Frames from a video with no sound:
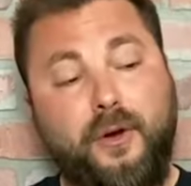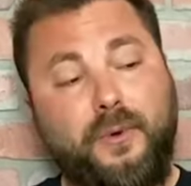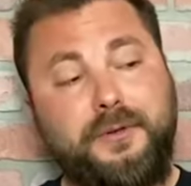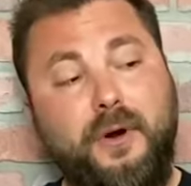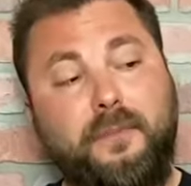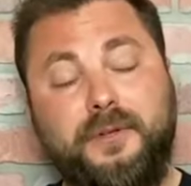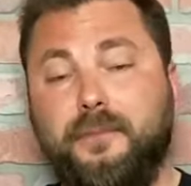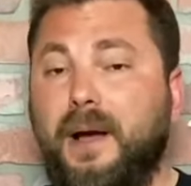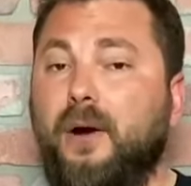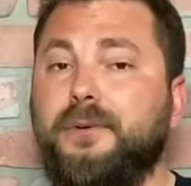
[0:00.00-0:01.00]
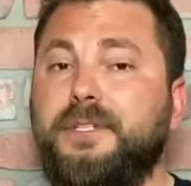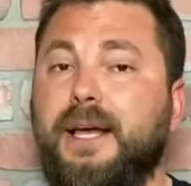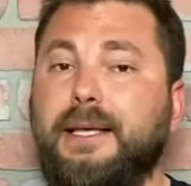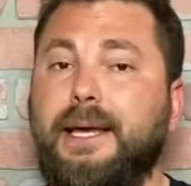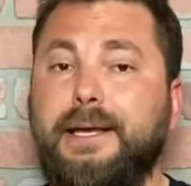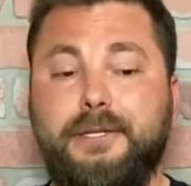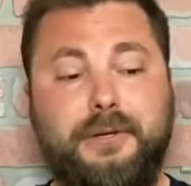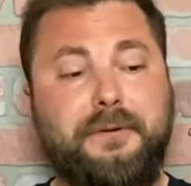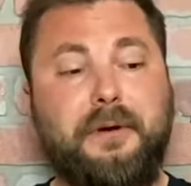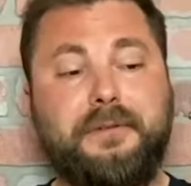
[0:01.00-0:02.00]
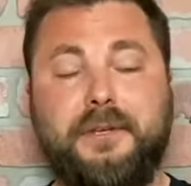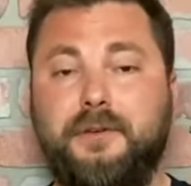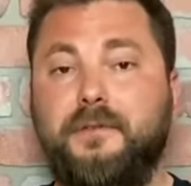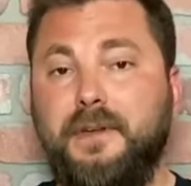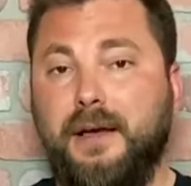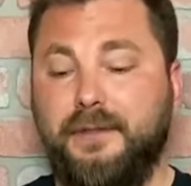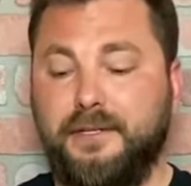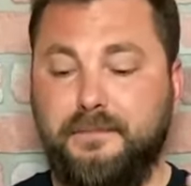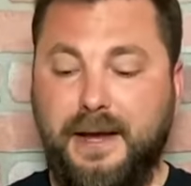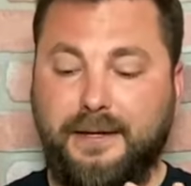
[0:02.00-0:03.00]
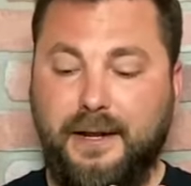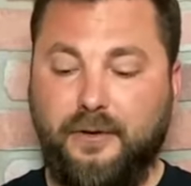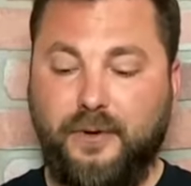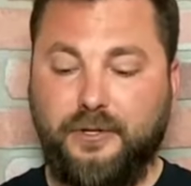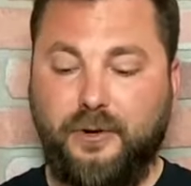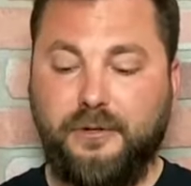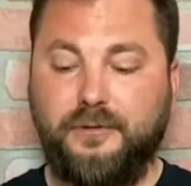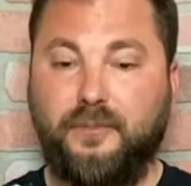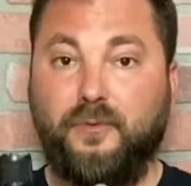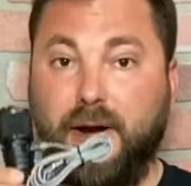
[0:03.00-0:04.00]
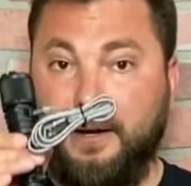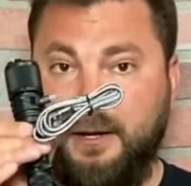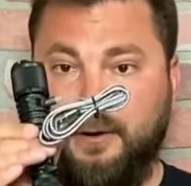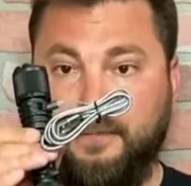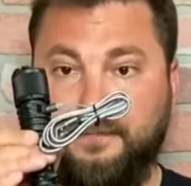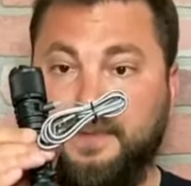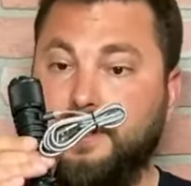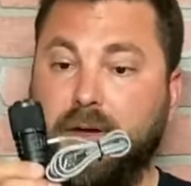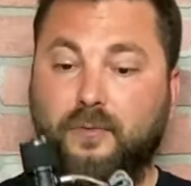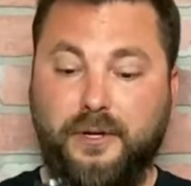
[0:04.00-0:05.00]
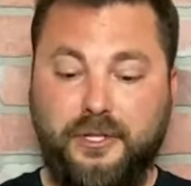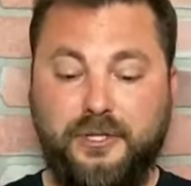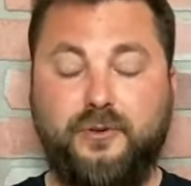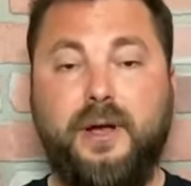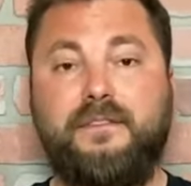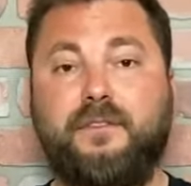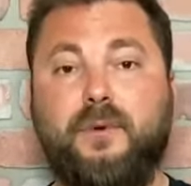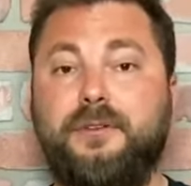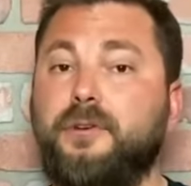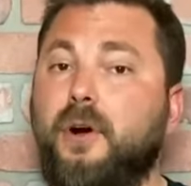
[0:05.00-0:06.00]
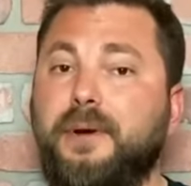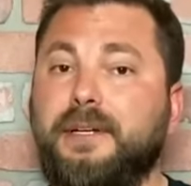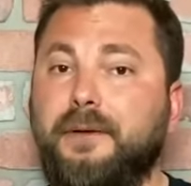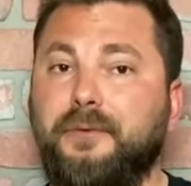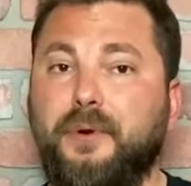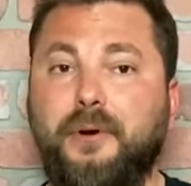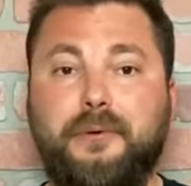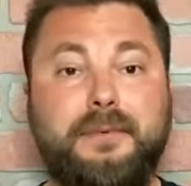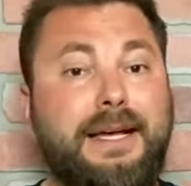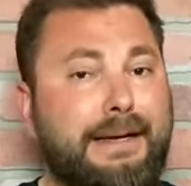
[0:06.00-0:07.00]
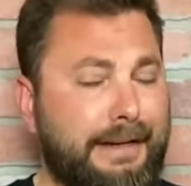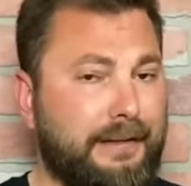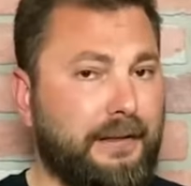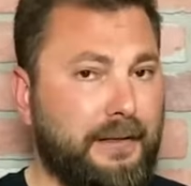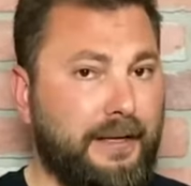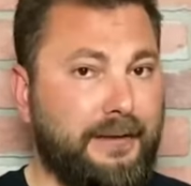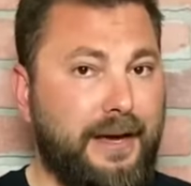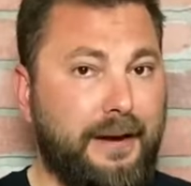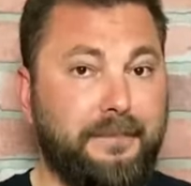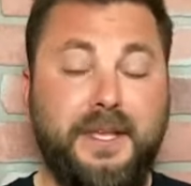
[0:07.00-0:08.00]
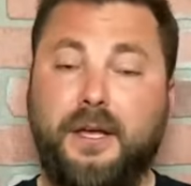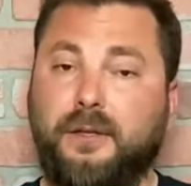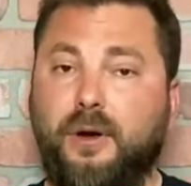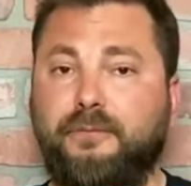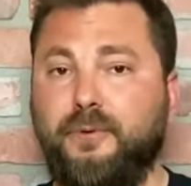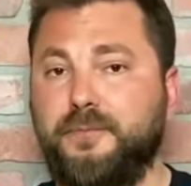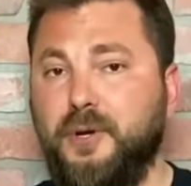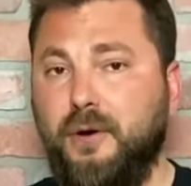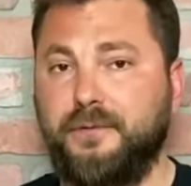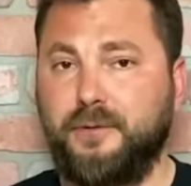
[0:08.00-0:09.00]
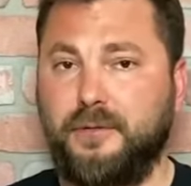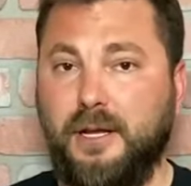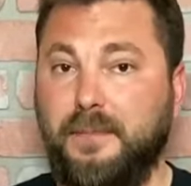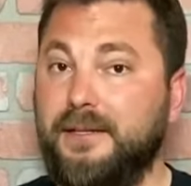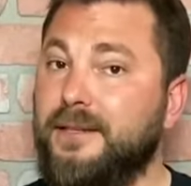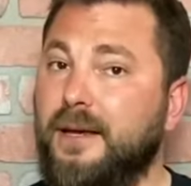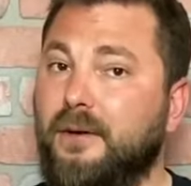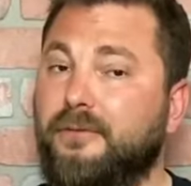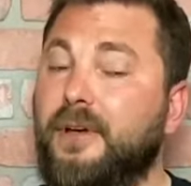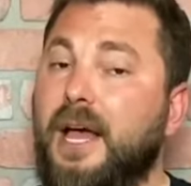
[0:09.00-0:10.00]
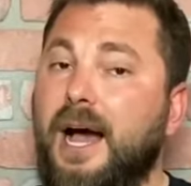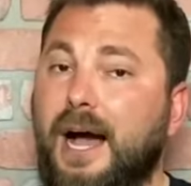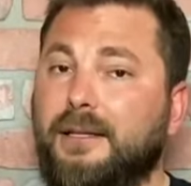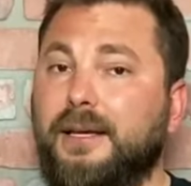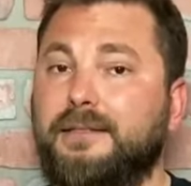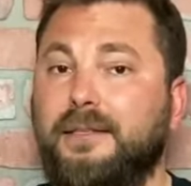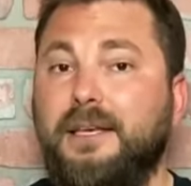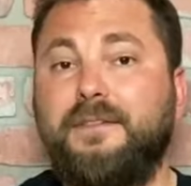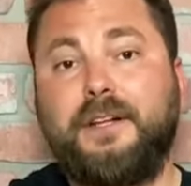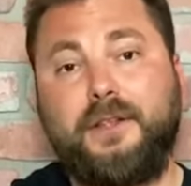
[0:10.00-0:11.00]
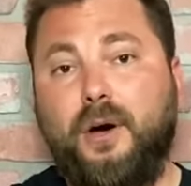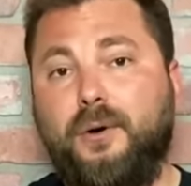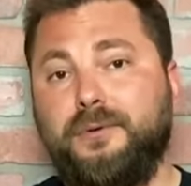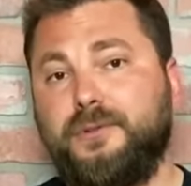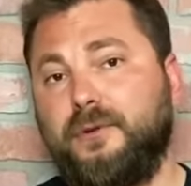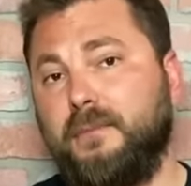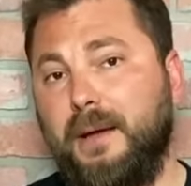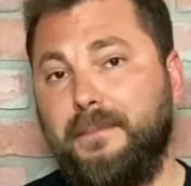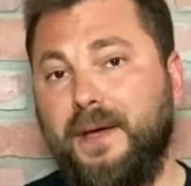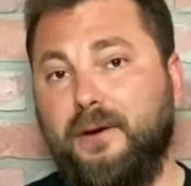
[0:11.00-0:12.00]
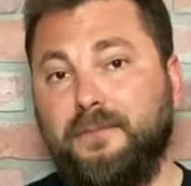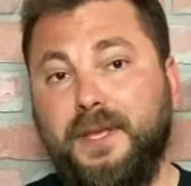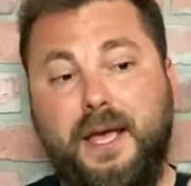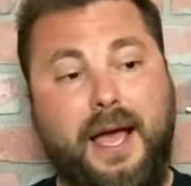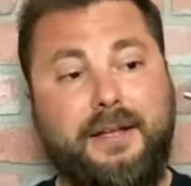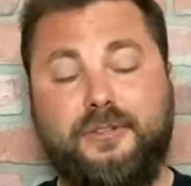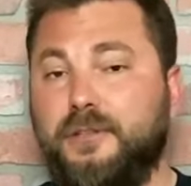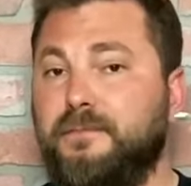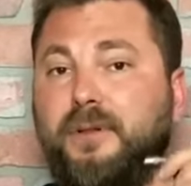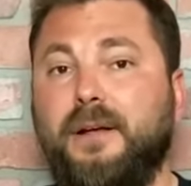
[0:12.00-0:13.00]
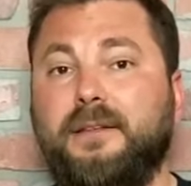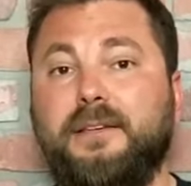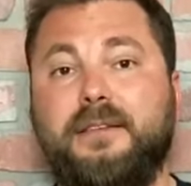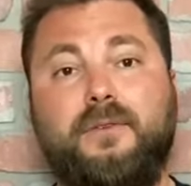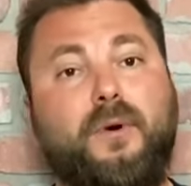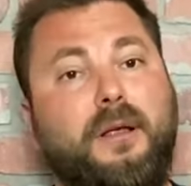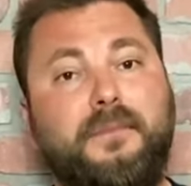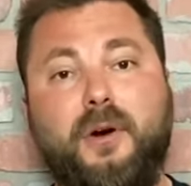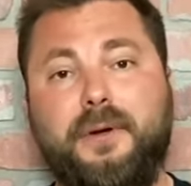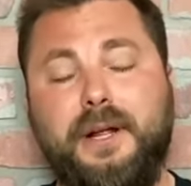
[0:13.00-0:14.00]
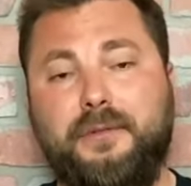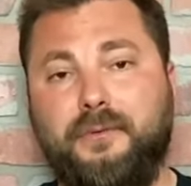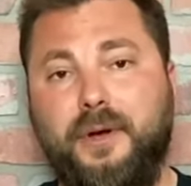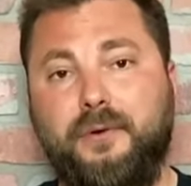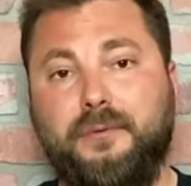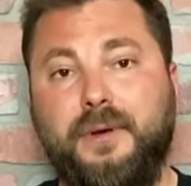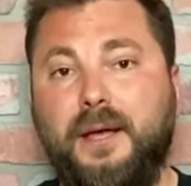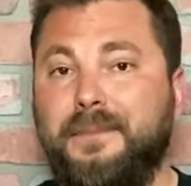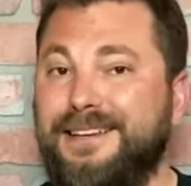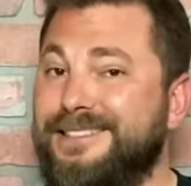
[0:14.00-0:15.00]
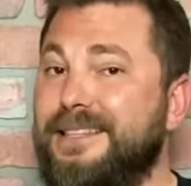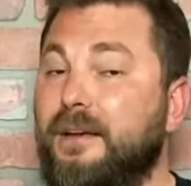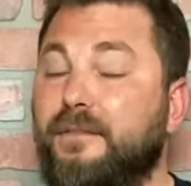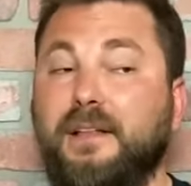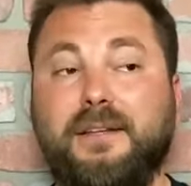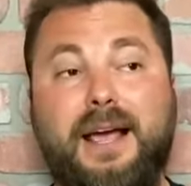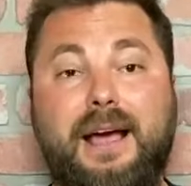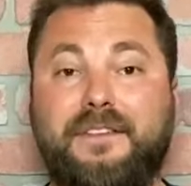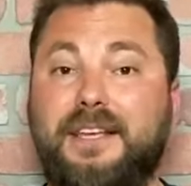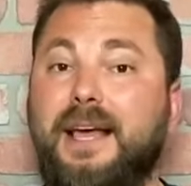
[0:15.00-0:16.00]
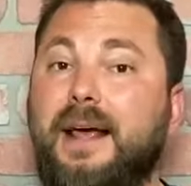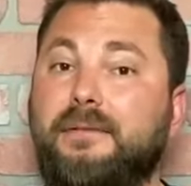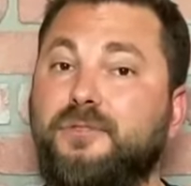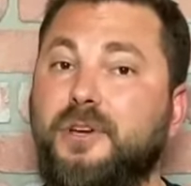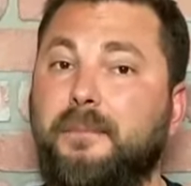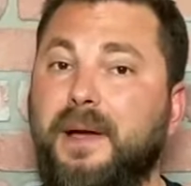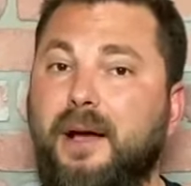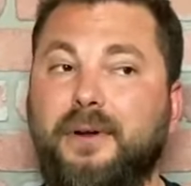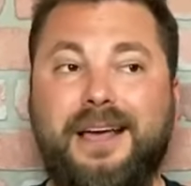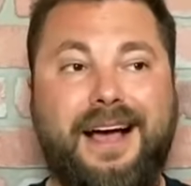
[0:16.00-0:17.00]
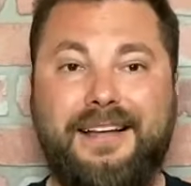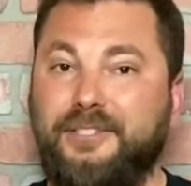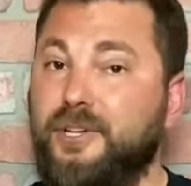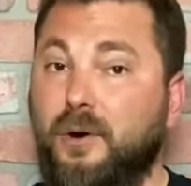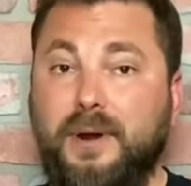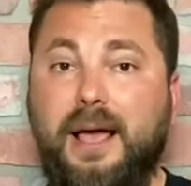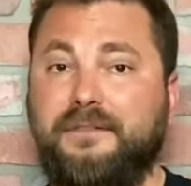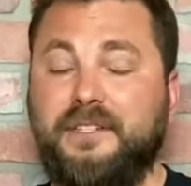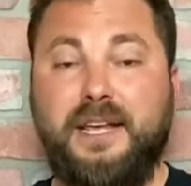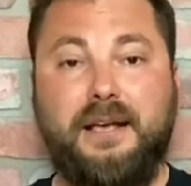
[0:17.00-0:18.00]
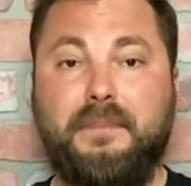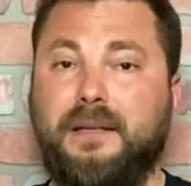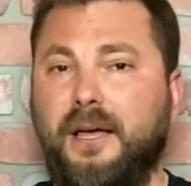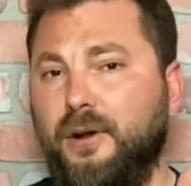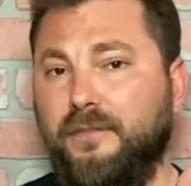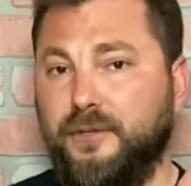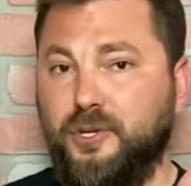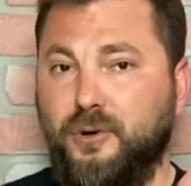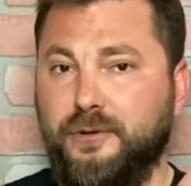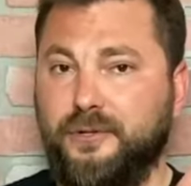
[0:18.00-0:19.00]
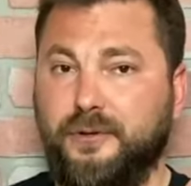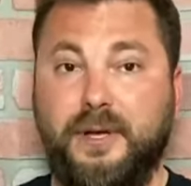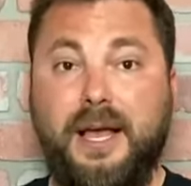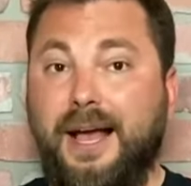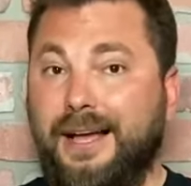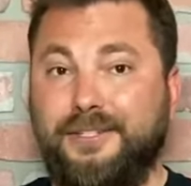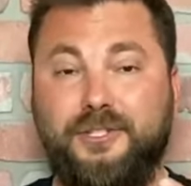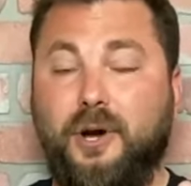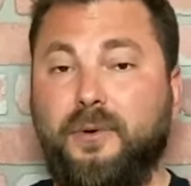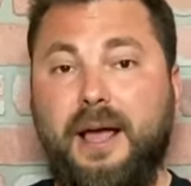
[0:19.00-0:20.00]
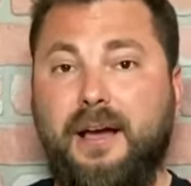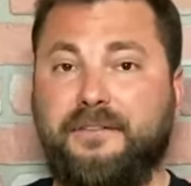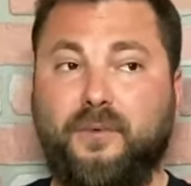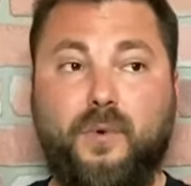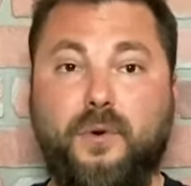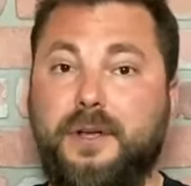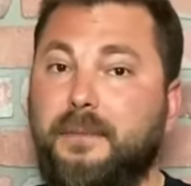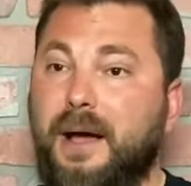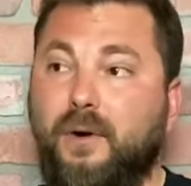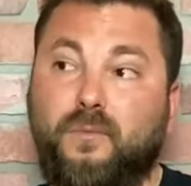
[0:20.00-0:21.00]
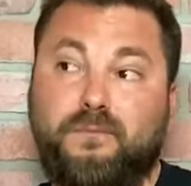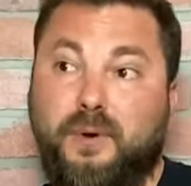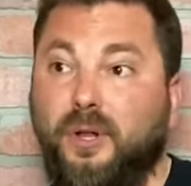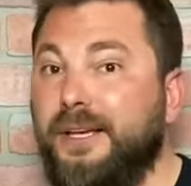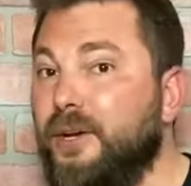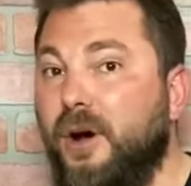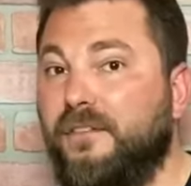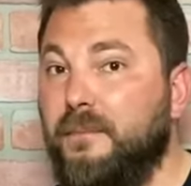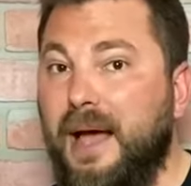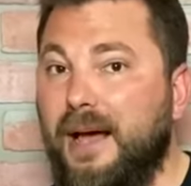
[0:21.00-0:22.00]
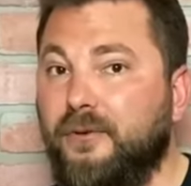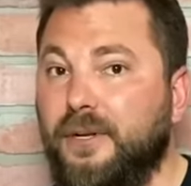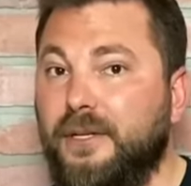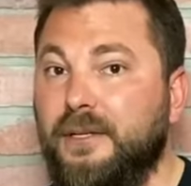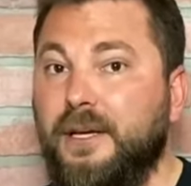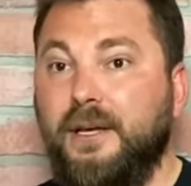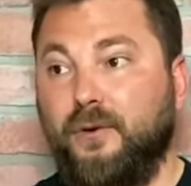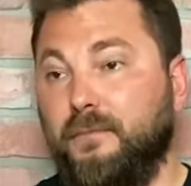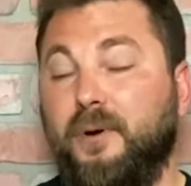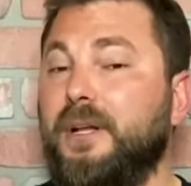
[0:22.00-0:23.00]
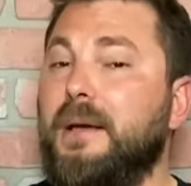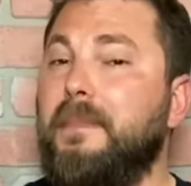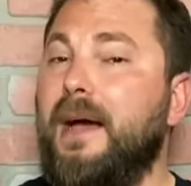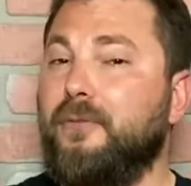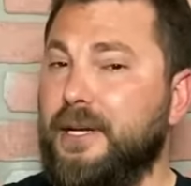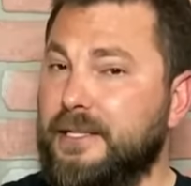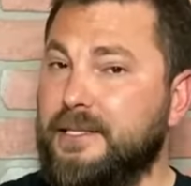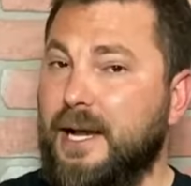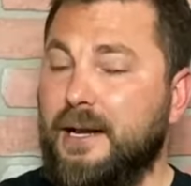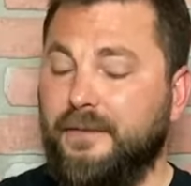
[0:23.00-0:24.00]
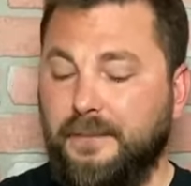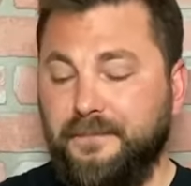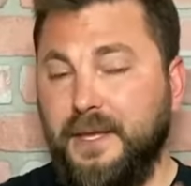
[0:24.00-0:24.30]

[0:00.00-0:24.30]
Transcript: When you open your Powertac case, you'll notice that you've got this magnetic rechargeable right here, which is great for when you're going down the road, anything like that. Law enforcement officers like myself, I like to leave it in the holster on my belt and just plug this in while I'm going down the road. Because in the event that I have to get out and jump out, I don't have to take my light off a charger. I don't have to worry about pulling it off a battery or putting a battery inside of it.